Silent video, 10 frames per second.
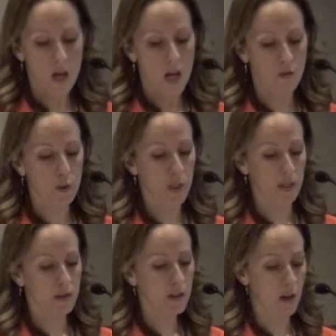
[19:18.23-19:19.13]
If you
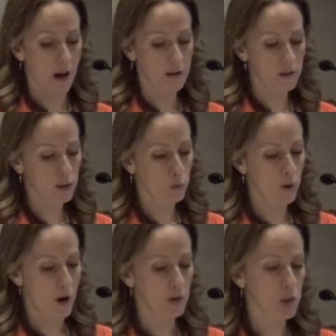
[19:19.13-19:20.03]
heal the gut, you will
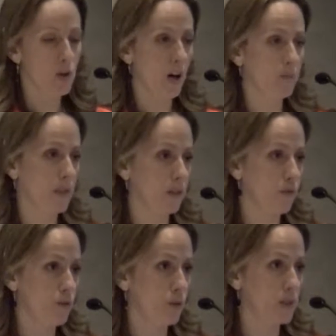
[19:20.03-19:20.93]
also help heal
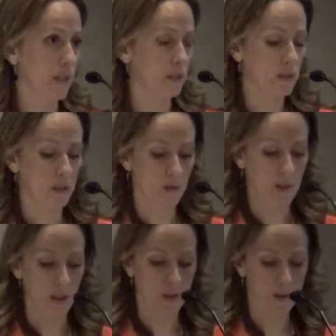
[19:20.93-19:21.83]
food
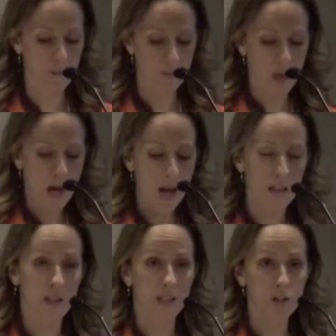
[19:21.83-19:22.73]
sensitivities,
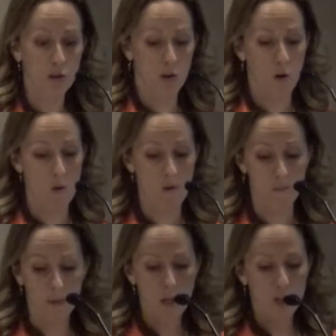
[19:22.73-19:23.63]
and that's the
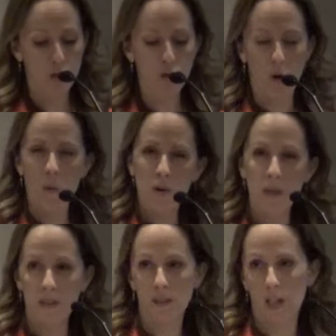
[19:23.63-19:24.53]
goal. You don't want to
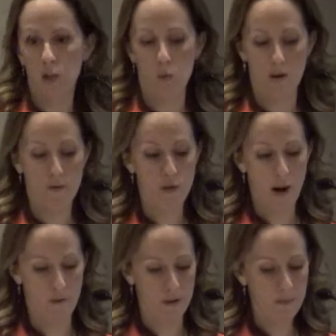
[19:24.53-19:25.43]
be on stage 1
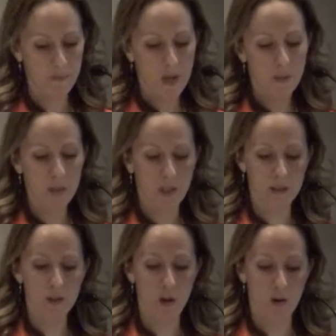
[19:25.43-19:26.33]
forever, because
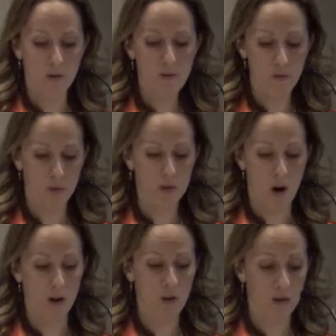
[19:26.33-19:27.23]
in general, fruits
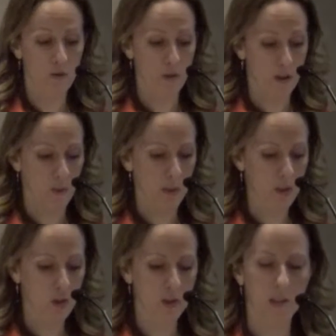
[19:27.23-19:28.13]
are good for you.
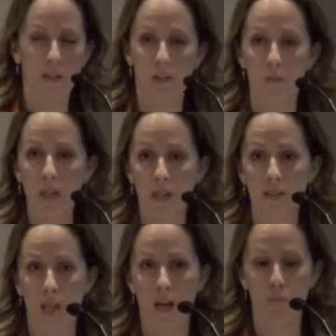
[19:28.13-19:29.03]
It's just that some
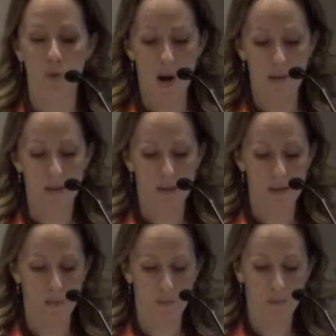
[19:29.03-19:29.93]
kids can't process
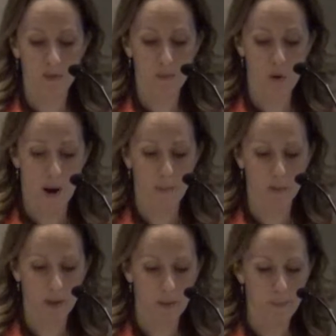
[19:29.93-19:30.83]
them
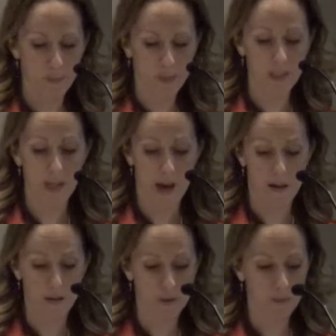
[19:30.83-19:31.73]
properly, the
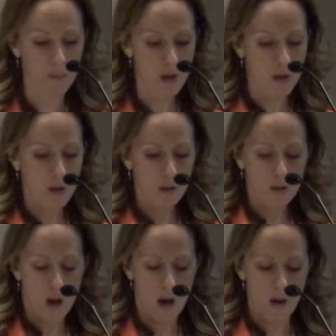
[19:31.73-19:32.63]
sals.
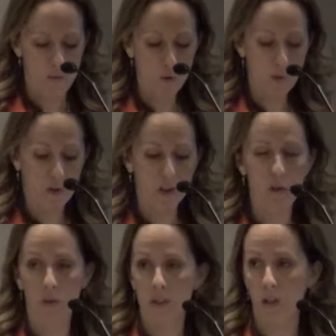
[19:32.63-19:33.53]
Removing
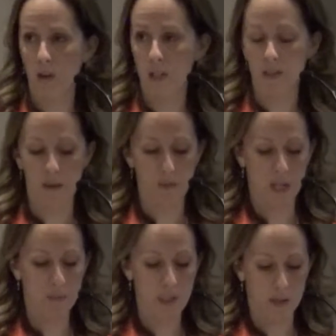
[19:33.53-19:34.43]
gluten and dairy is
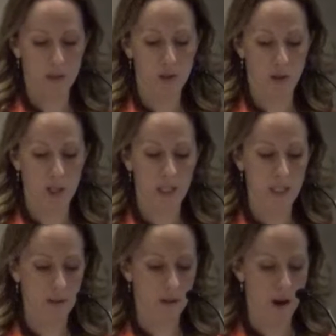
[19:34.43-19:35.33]
sometimes necessary to
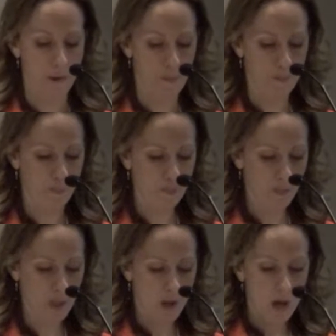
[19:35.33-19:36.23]
heal the gut.
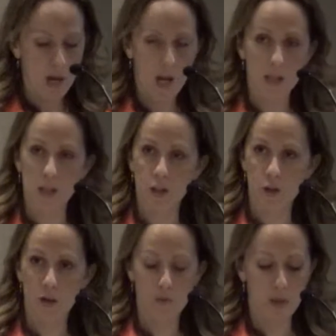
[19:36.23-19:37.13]
And then the
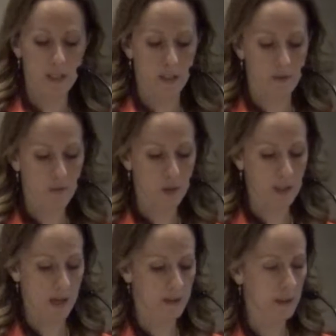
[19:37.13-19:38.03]
third reason for
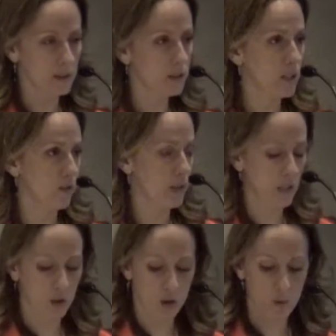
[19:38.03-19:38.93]
sal sensitivity
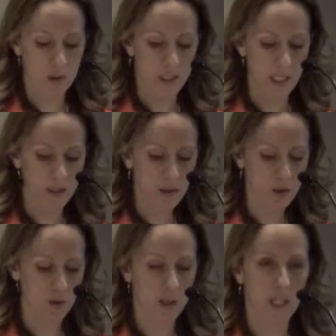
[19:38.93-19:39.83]
is due to
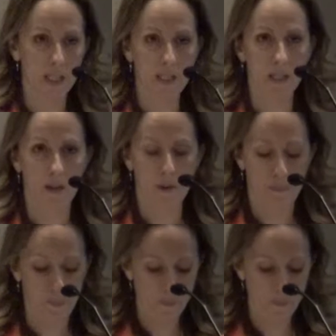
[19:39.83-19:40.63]
yeast or candida.